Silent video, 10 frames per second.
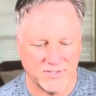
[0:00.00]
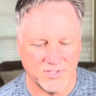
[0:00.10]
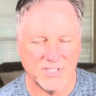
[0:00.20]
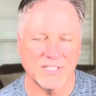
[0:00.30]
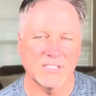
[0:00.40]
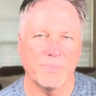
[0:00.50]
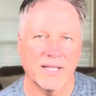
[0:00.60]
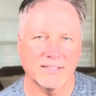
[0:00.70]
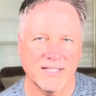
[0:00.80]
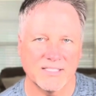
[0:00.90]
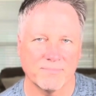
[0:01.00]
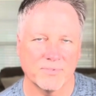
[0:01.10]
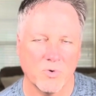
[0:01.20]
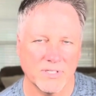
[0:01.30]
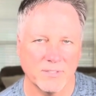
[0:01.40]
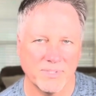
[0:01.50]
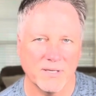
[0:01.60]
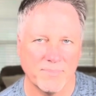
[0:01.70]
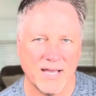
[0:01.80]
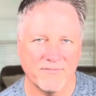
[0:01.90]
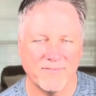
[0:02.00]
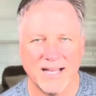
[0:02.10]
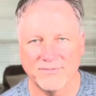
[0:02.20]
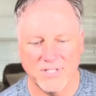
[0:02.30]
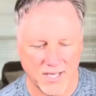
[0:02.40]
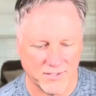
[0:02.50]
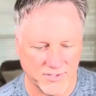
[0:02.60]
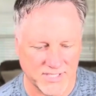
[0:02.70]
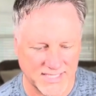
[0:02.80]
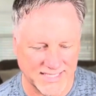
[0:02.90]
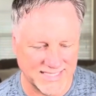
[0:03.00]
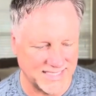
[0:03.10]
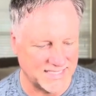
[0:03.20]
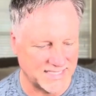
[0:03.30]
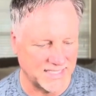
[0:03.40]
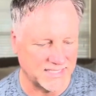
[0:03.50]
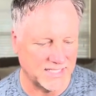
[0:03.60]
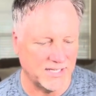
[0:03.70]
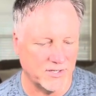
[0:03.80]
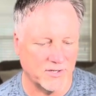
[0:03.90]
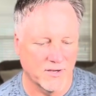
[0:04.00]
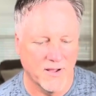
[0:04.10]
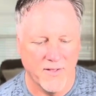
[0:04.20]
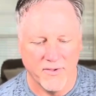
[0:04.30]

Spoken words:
Just expect that's going to be about $5.60 here.